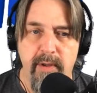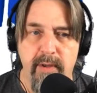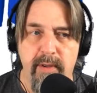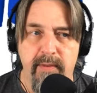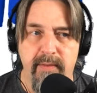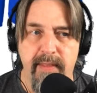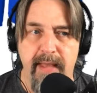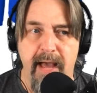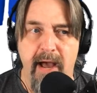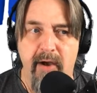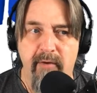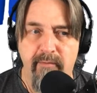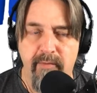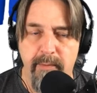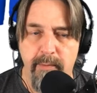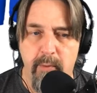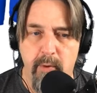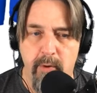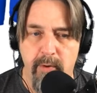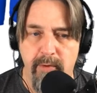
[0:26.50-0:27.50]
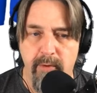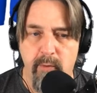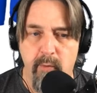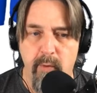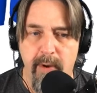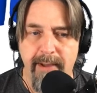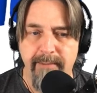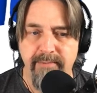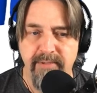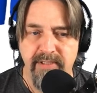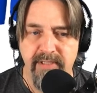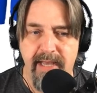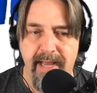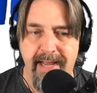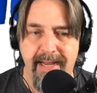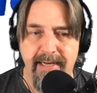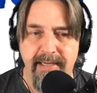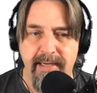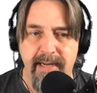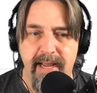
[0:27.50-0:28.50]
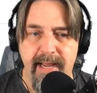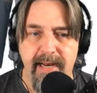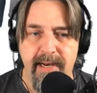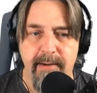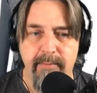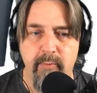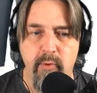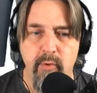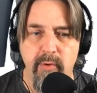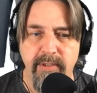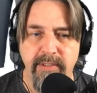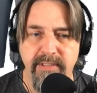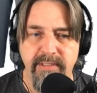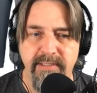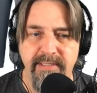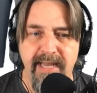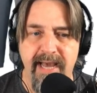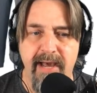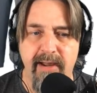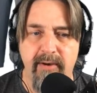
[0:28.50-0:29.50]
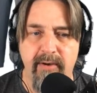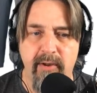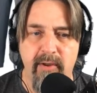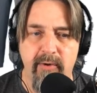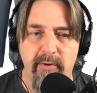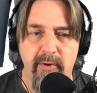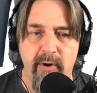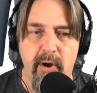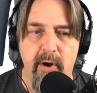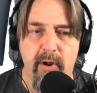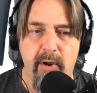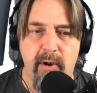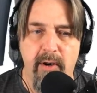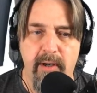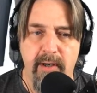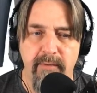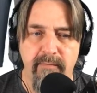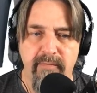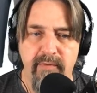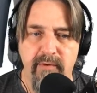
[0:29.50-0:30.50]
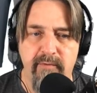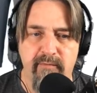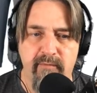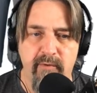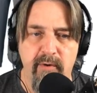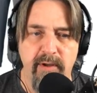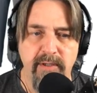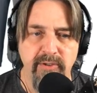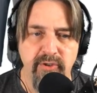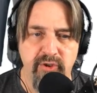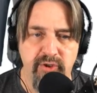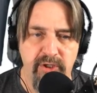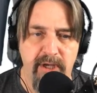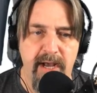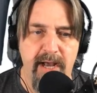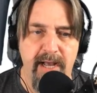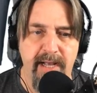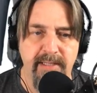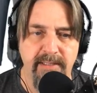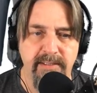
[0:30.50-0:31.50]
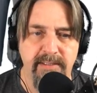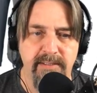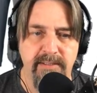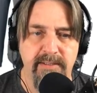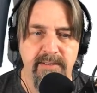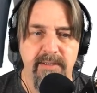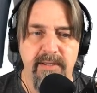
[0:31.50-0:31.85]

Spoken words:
the Alpha Broder website, and I'm going to download all of the front shots